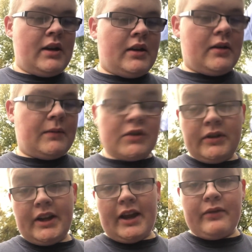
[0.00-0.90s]
Sorry
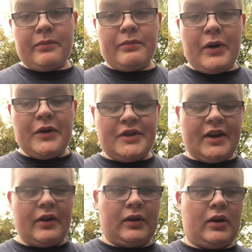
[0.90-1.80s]
that I haven't posted
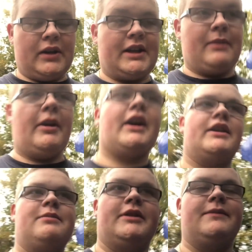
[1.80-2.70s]
in a long time, guys, but